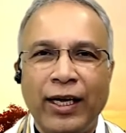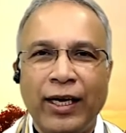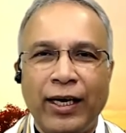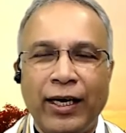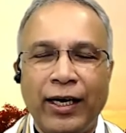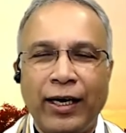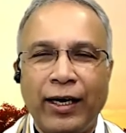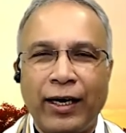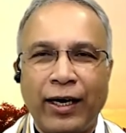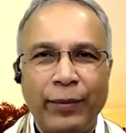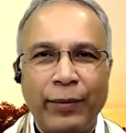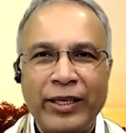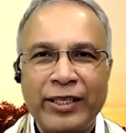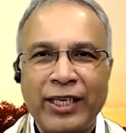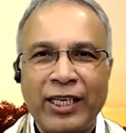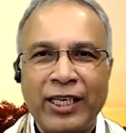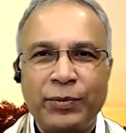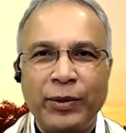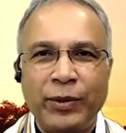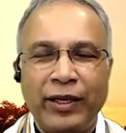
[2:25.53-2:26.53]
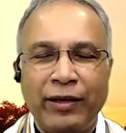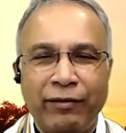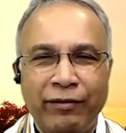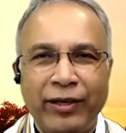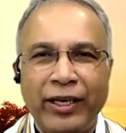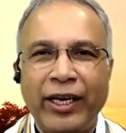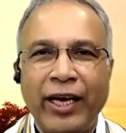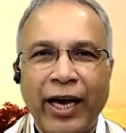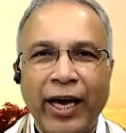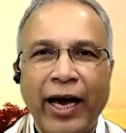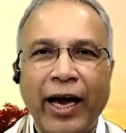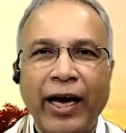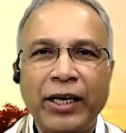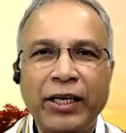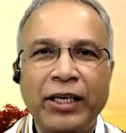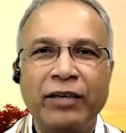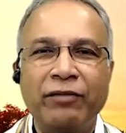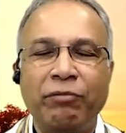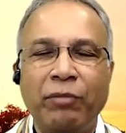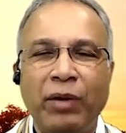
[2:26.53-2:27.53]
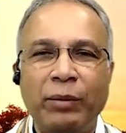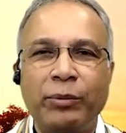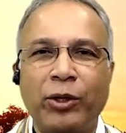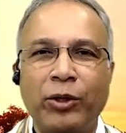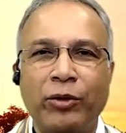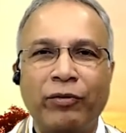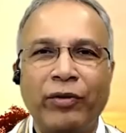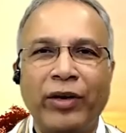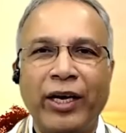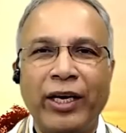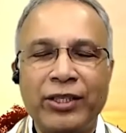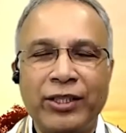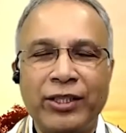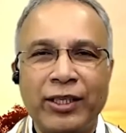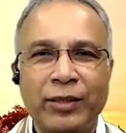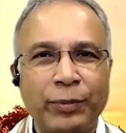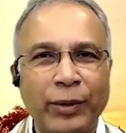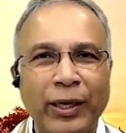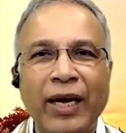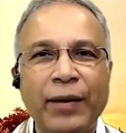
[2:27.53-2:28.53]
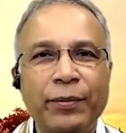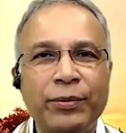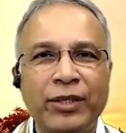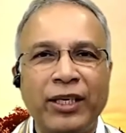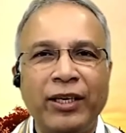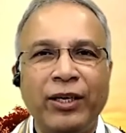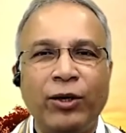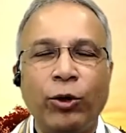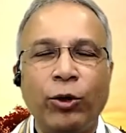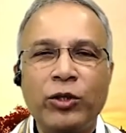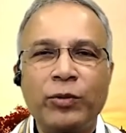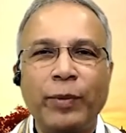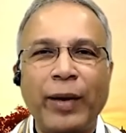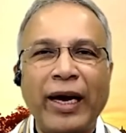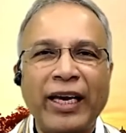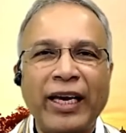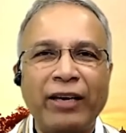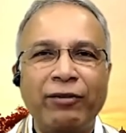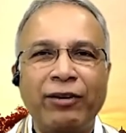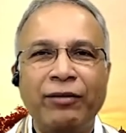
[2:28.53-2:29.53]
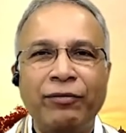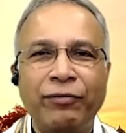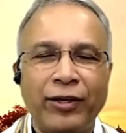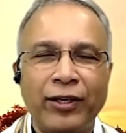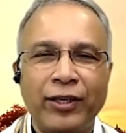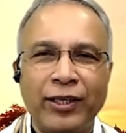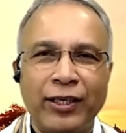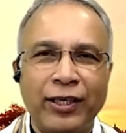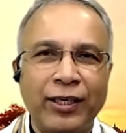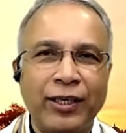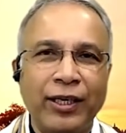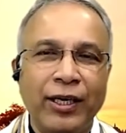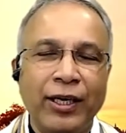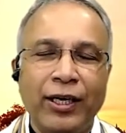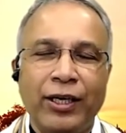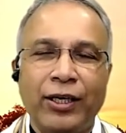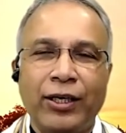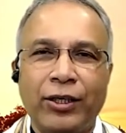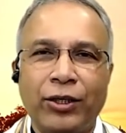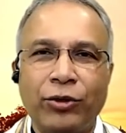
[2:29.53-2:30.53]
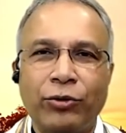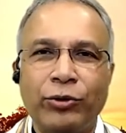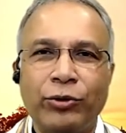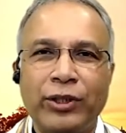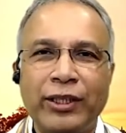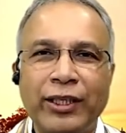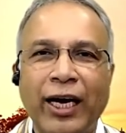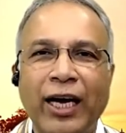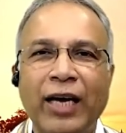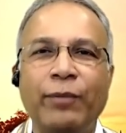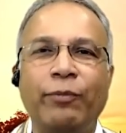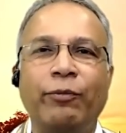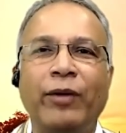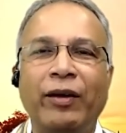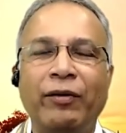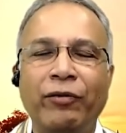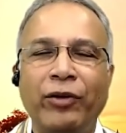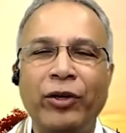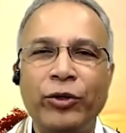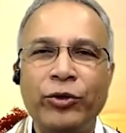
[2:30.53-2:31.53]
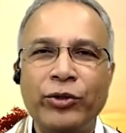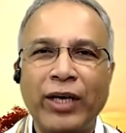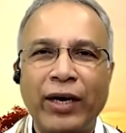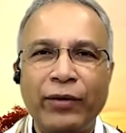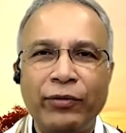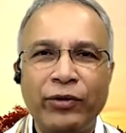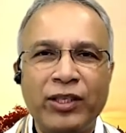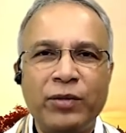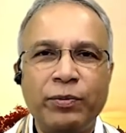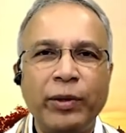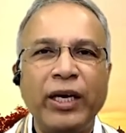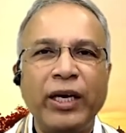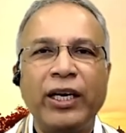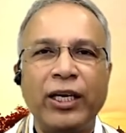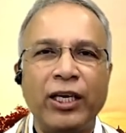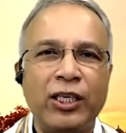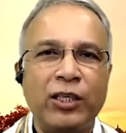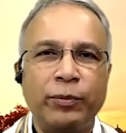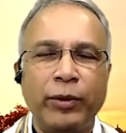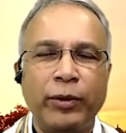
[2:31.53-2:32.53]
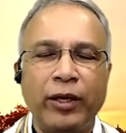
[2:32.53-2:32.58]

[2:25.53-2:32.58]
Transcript: Ramesh has been a very active member of VHS. Perhaps he goes back even further to the time when we used to have these PTs,